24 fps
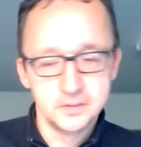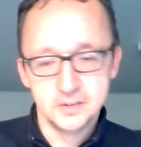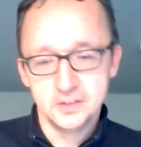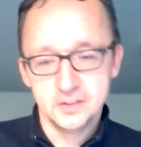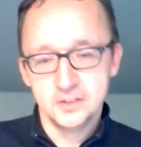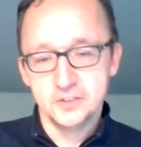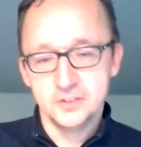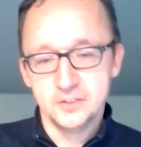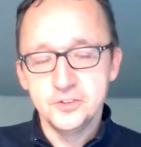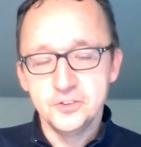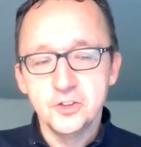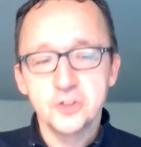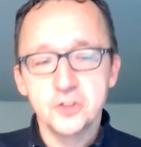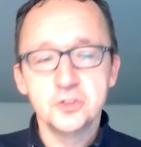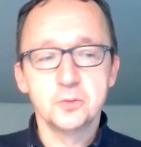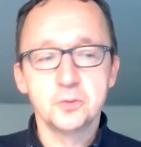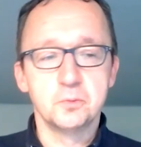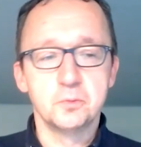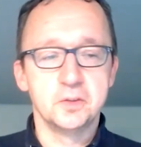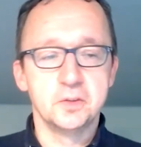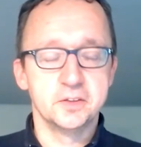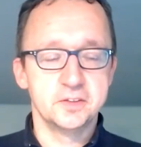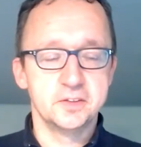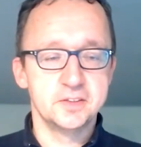The other
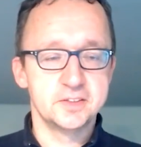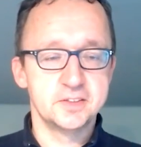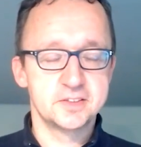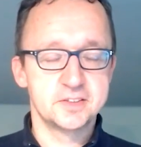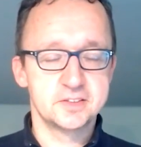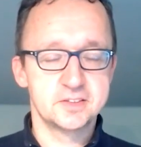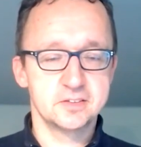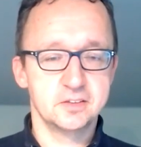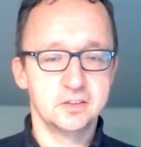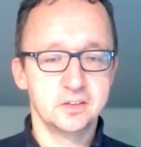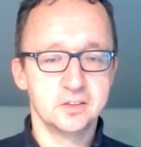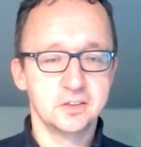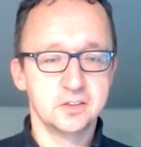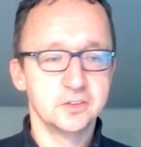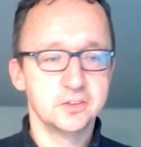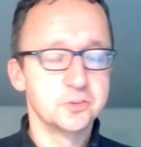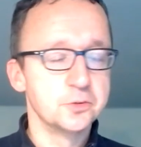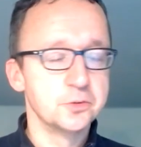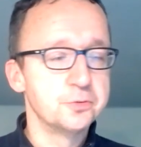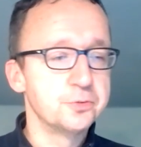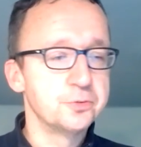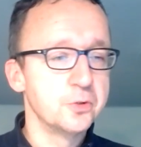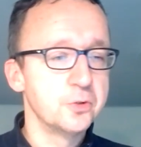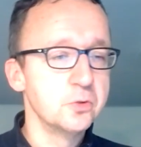one is to
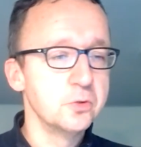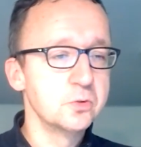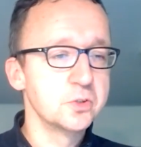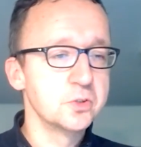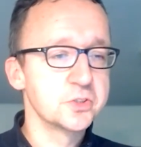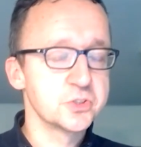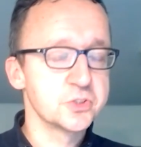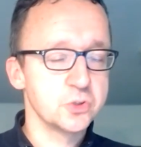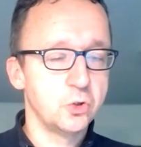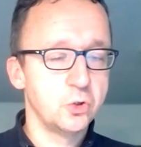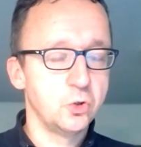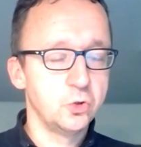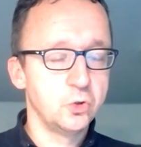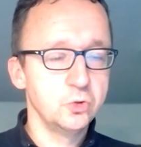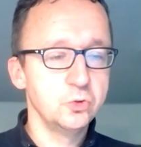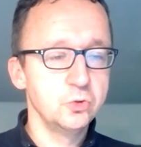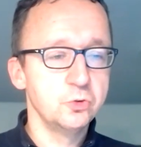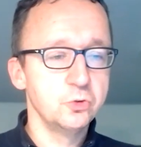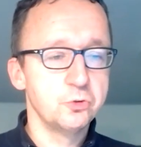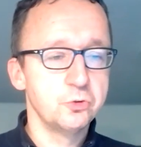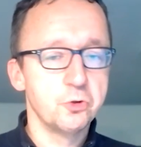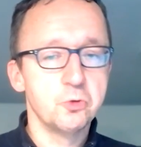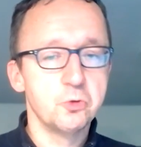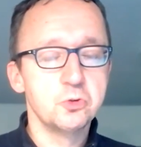focus on
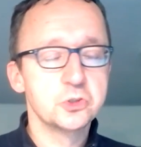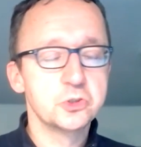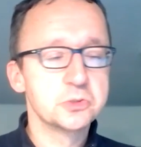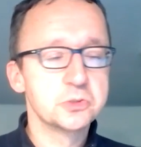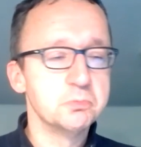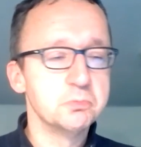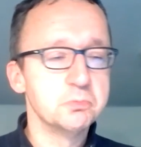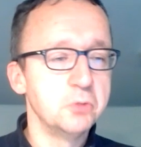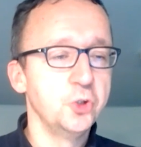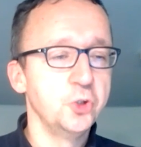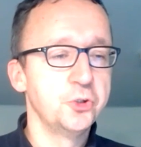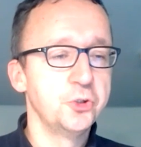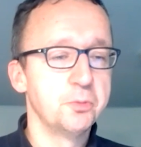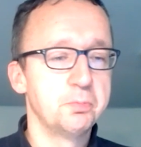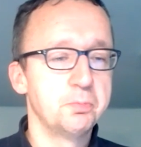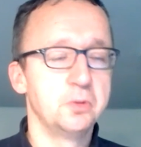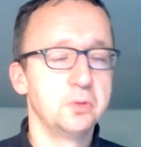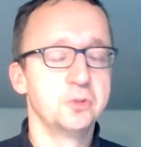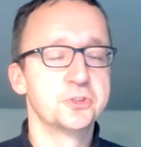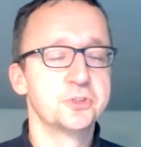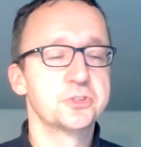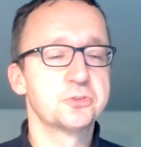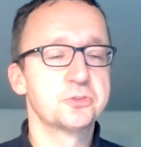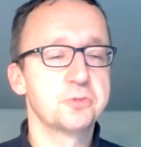those multiple
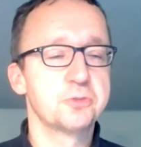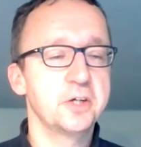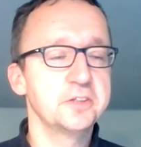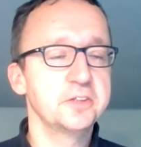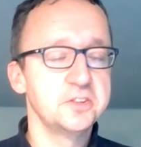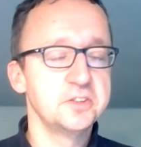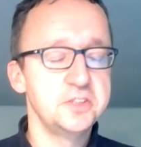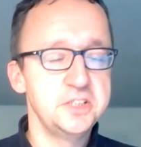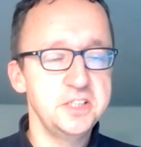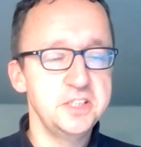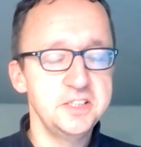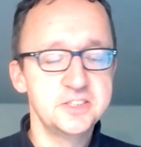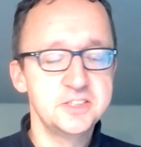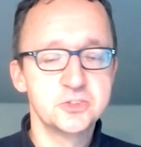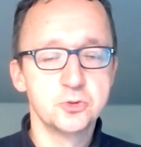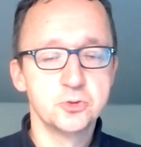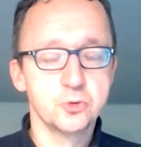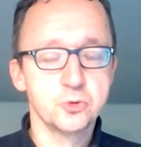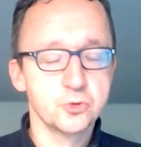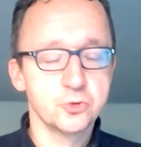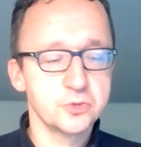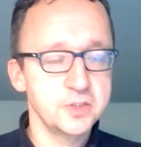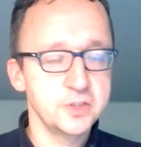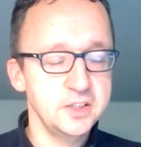strategies to
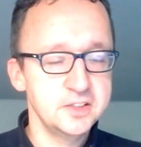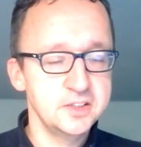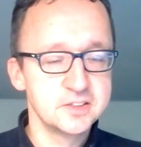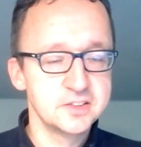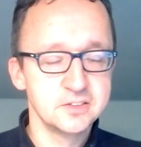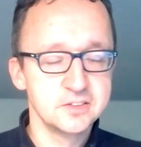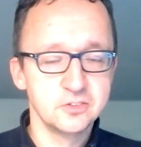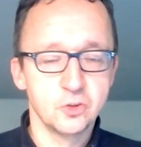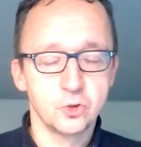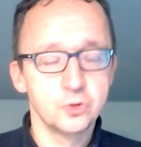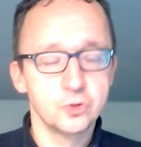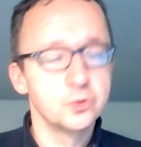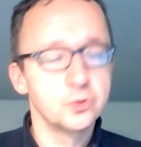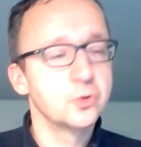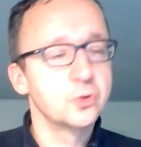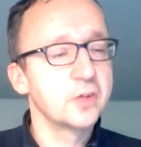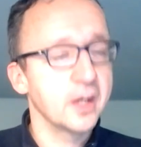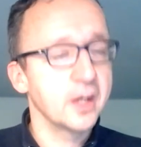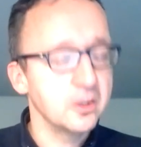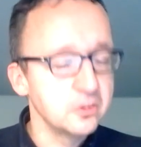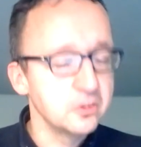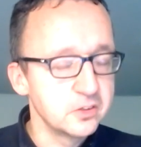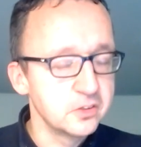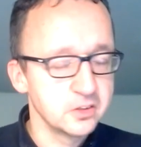reason or to
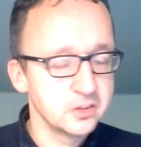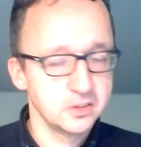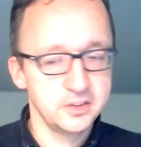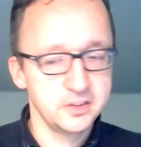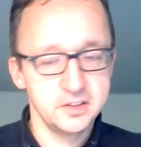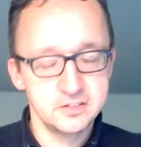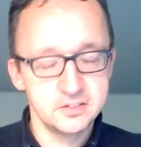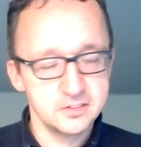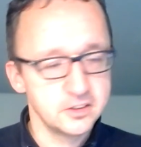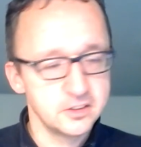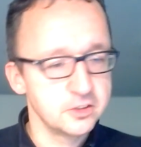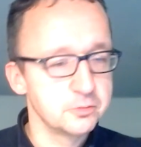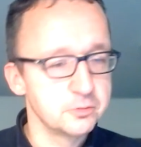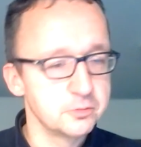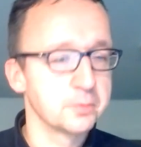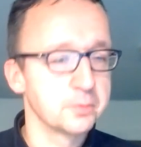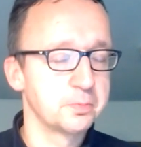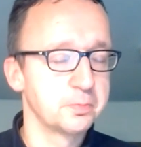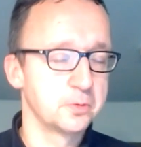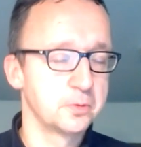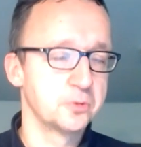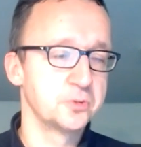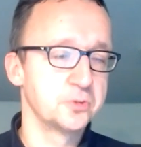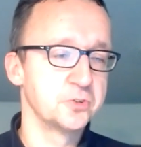calculate in
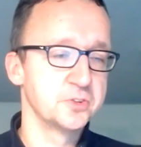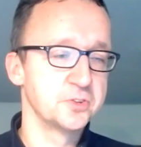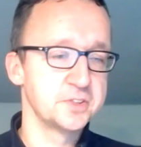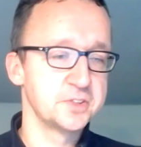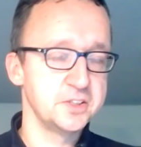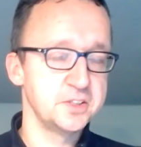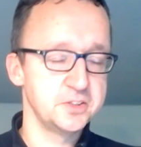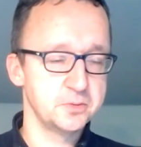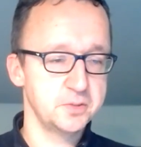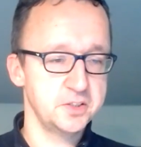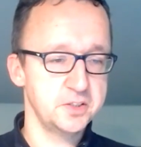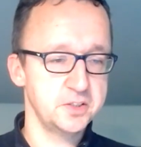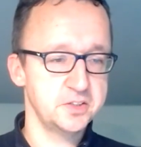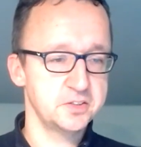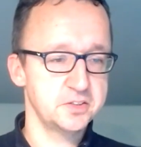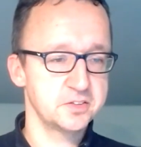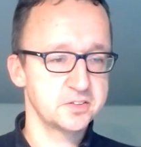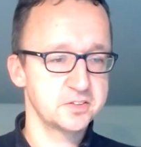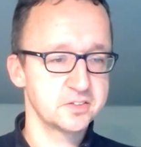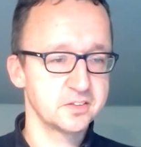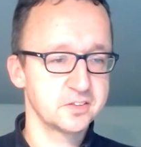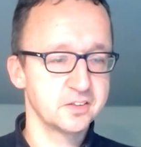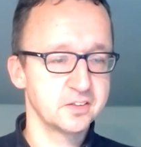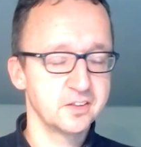proportional
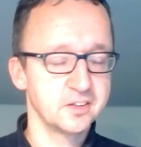situations.